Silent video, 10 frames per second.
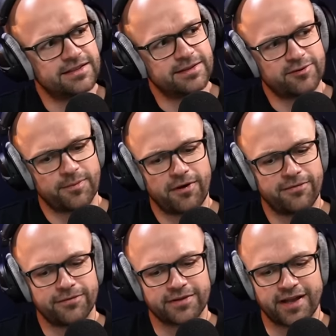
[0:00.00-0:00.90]
There were some
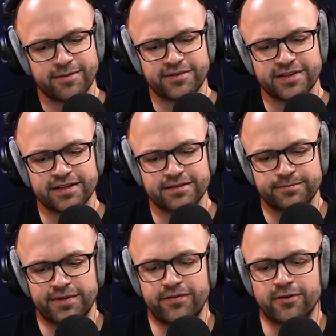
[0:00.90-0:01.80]
awful games in it
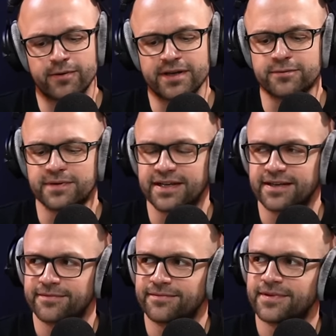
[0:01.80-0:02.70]
before Gradel
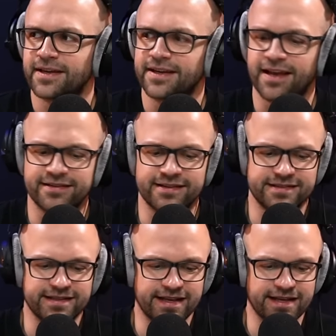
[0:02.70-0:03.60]
really kind of gets
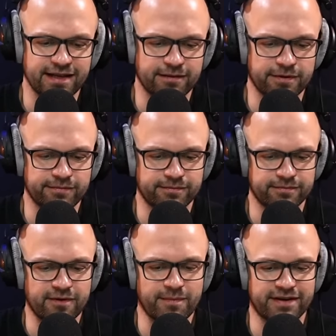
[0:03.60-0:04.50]
into gear. Like
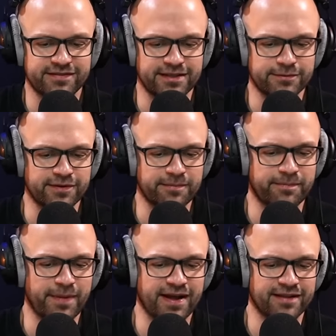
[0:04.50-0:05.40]
we've managed to lose at
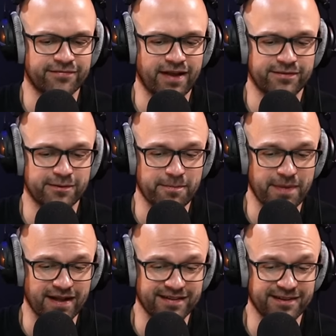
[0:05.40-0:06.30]
5-2 at
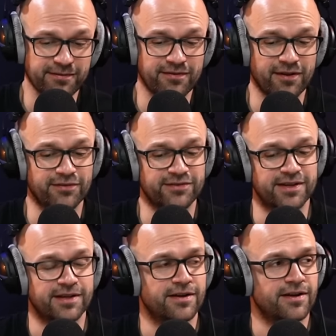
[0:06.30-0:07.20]
Barnsley. We've lost
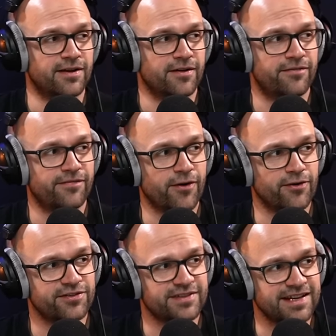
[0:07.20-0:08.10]

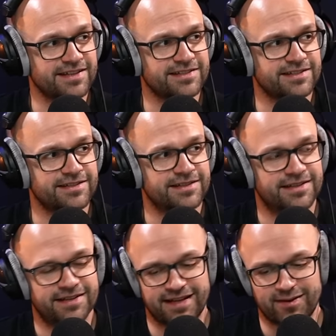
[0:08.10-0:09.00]
4-6
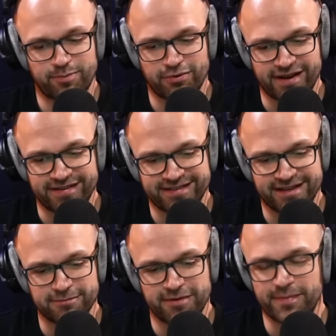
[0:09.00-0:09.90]
against
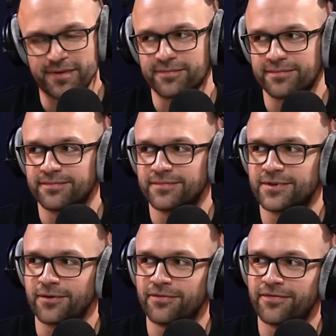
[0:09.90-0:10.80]
Preston. We've been
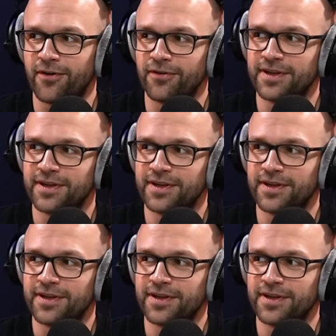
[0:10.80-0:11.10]
done 4-0.